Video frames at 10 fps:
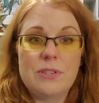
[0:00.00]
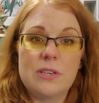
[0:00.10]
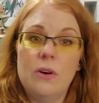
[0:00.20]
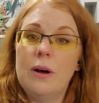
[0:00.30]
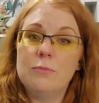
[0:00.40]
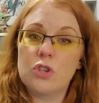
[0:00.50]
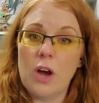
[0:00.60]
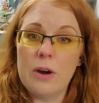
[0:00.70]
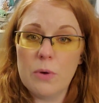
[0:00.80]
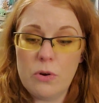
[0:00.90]
So I'm
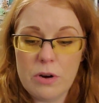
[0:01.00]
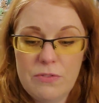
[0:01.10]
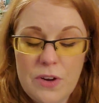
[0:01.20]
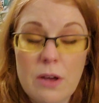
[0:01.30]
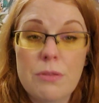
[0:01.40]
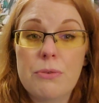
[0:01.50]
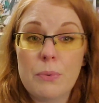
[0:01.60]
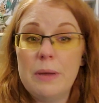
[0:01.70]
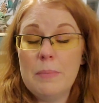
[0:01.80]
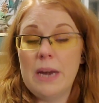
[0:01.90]
trying to record a video
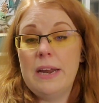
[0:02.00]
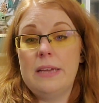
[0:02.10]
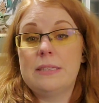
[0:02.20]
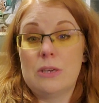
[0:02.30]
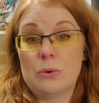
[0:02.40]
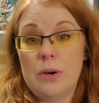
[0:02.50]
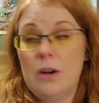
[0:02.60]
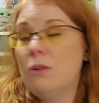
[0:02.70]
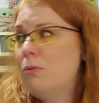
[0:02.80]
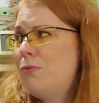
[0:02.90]
three Mondays in a
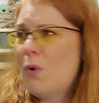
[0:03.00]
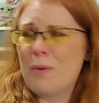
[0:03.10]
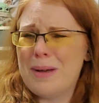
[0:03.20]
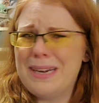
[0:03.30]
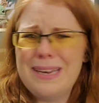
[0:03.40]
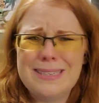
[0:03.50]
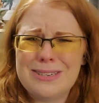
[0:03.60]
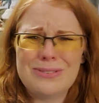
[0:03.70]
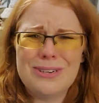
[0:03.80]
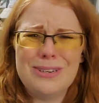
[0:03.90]
row, four Mondays in
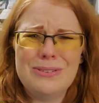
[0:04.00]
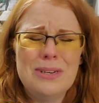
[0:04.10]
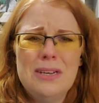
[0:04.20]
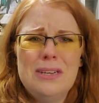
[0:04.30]
a row,